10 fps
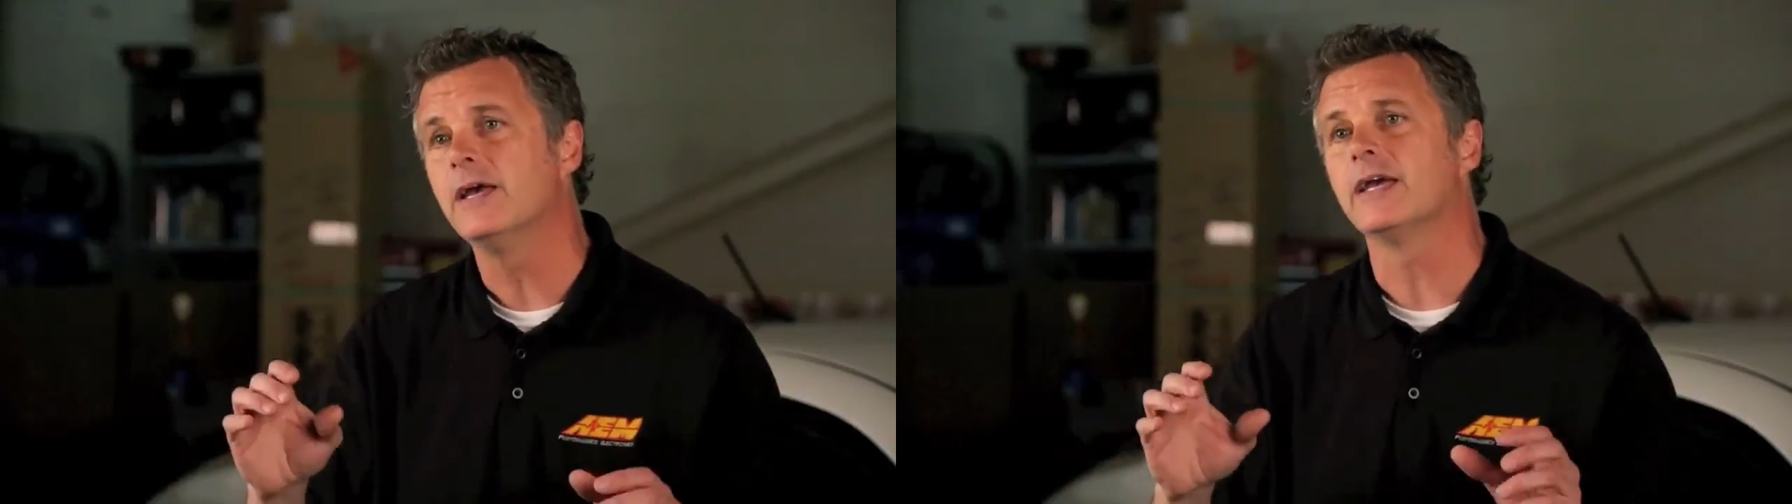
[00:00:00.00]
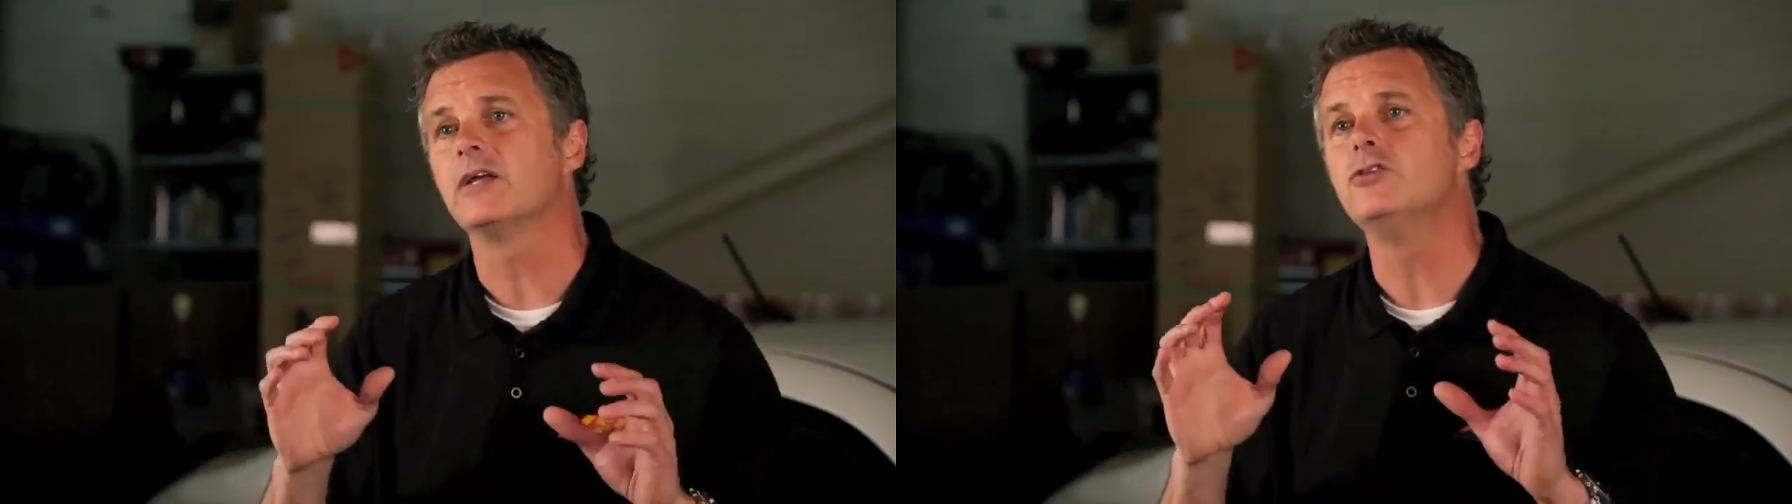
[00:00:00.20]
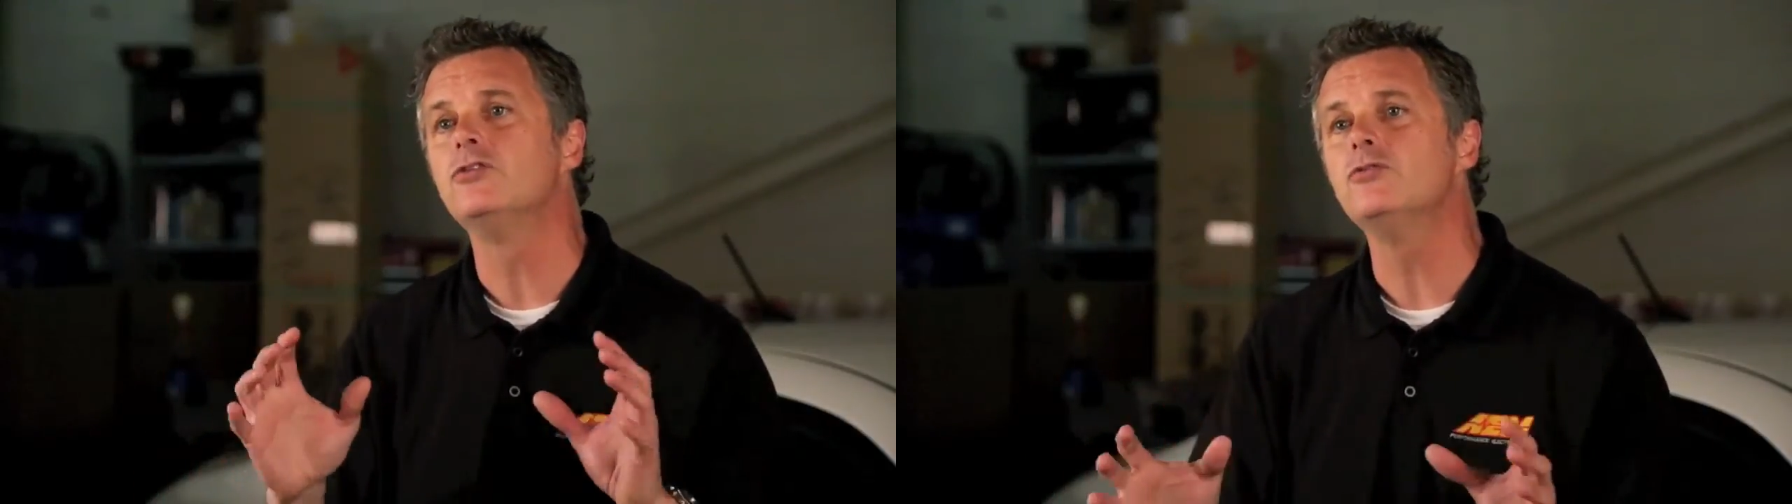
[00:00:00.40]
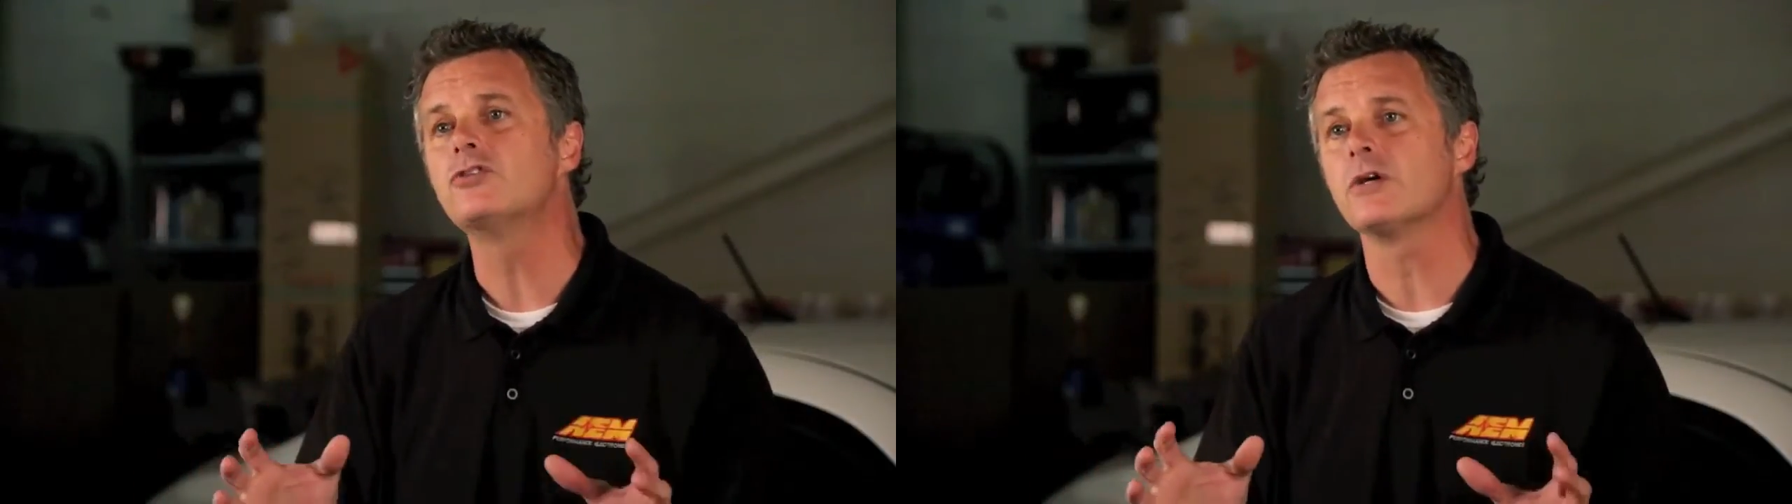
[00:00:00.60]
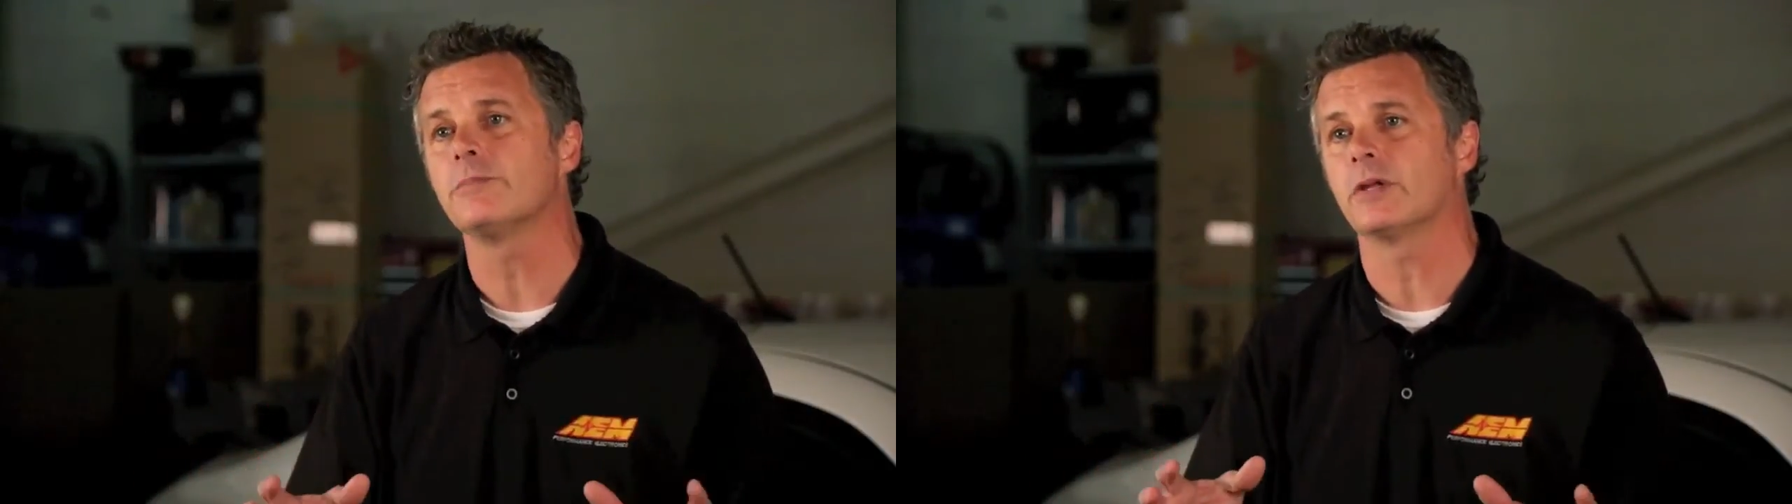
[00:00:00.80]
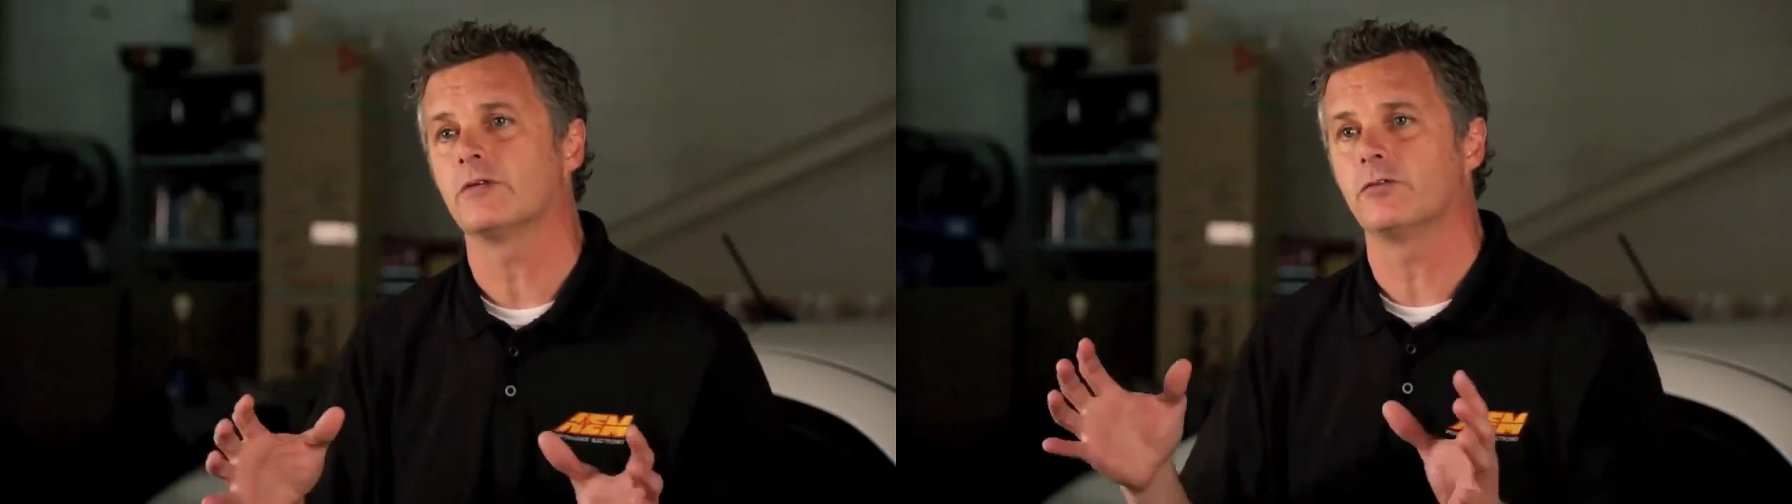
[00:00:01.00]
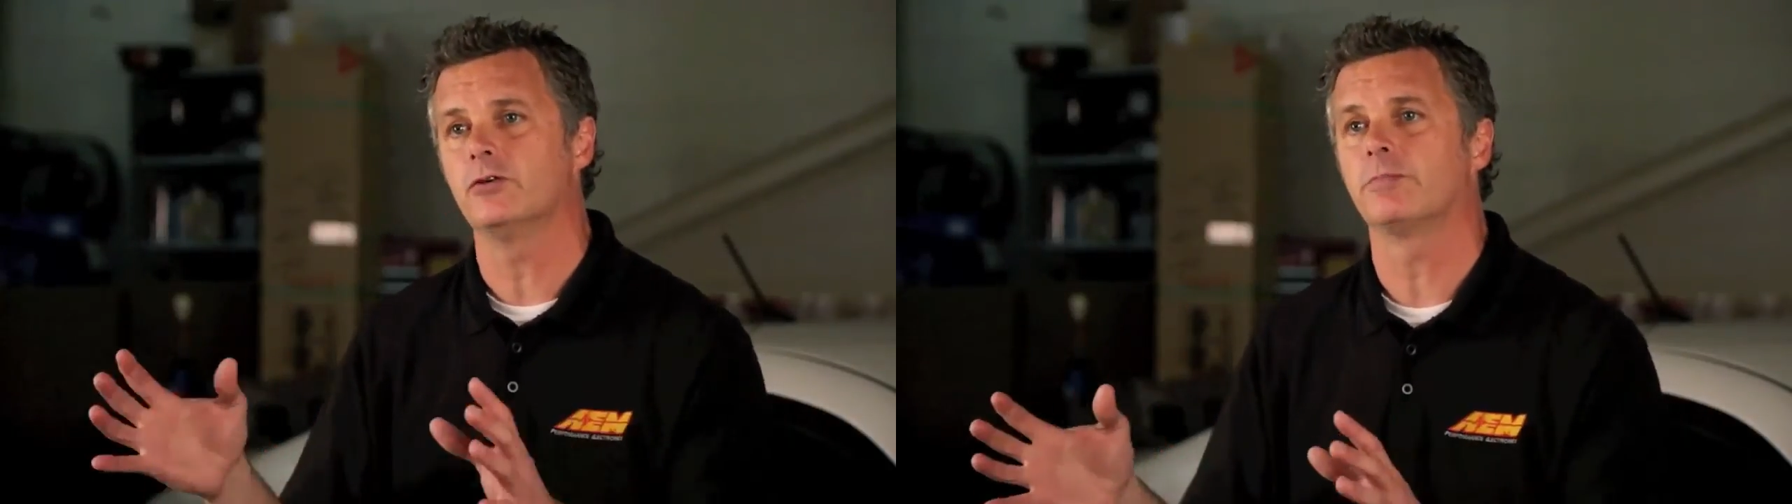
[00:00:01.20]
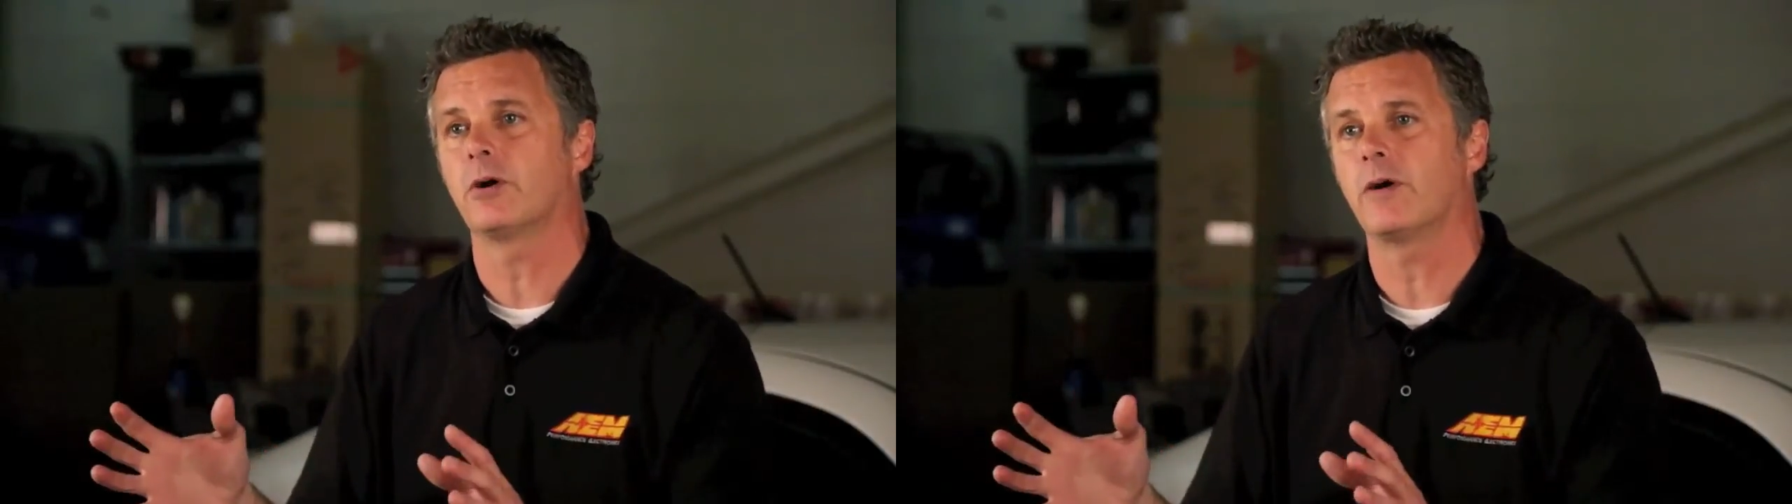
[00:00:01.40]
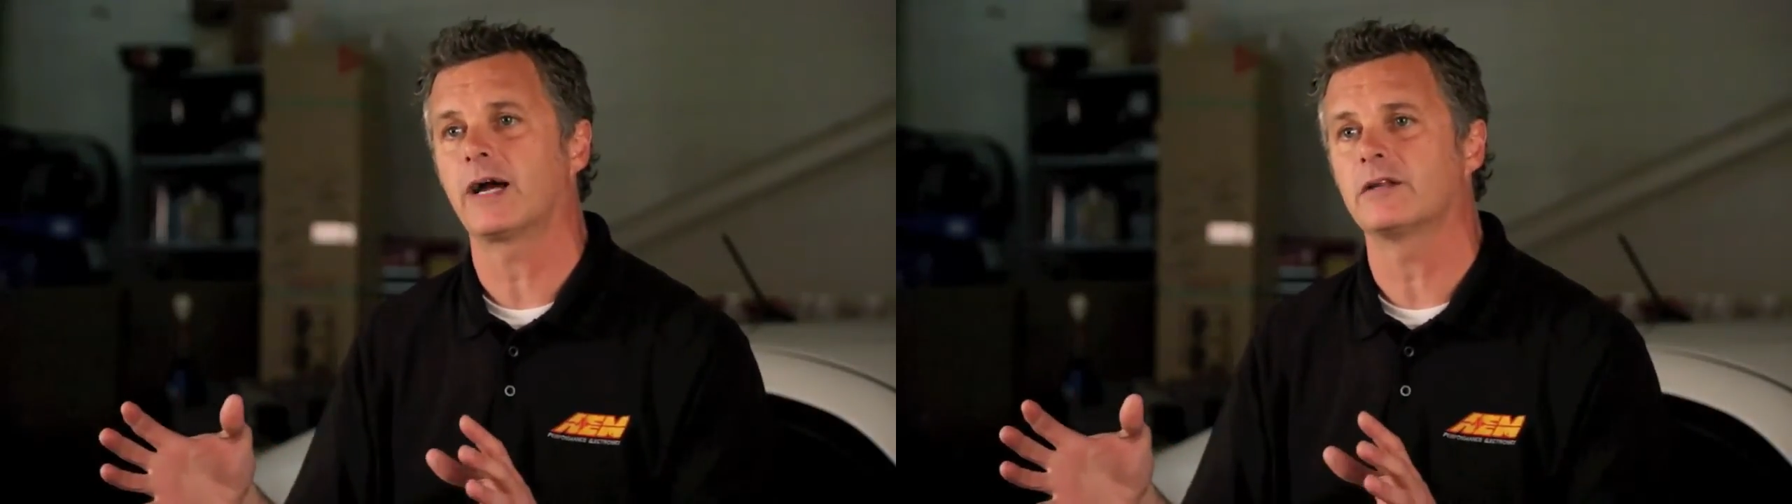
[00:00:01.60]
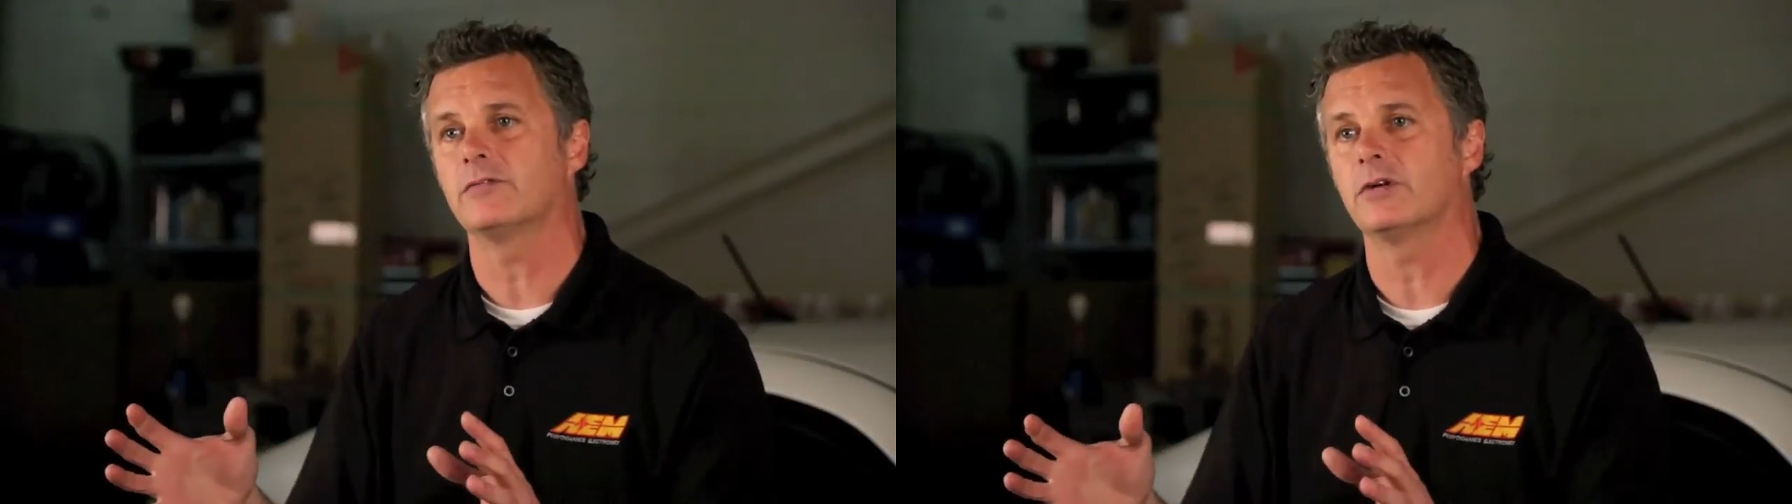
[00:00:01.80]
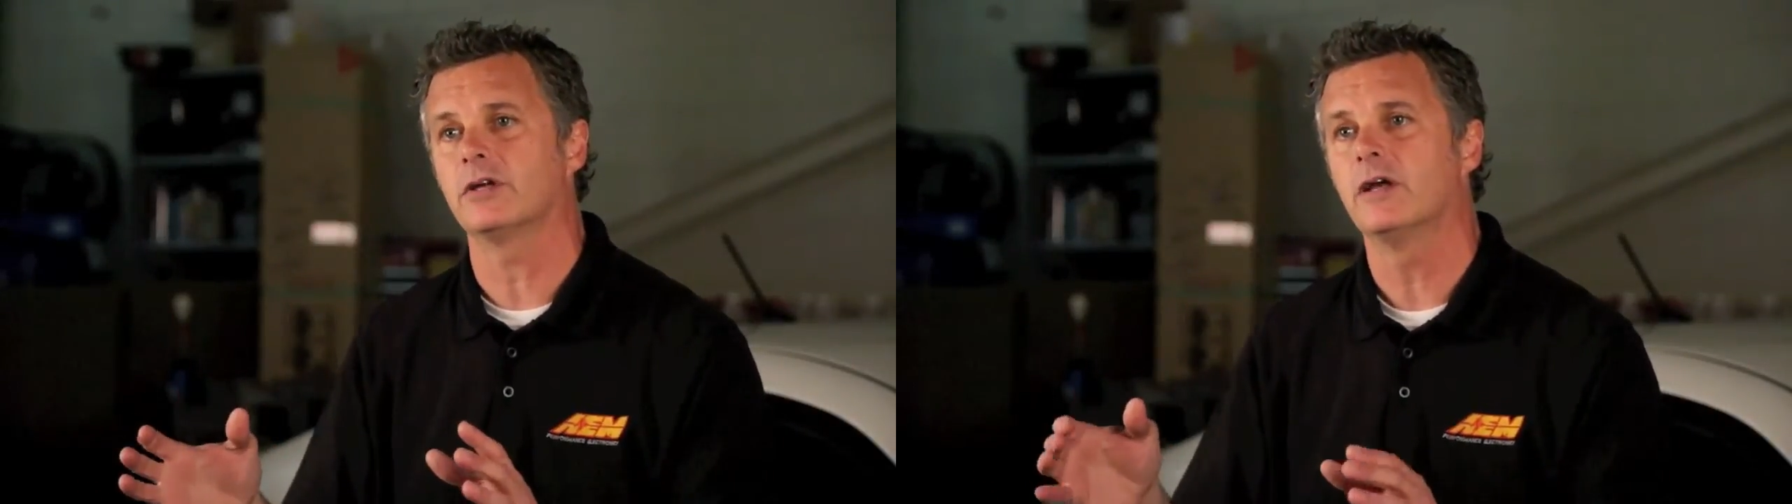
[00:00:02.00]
It can do something for you proactively.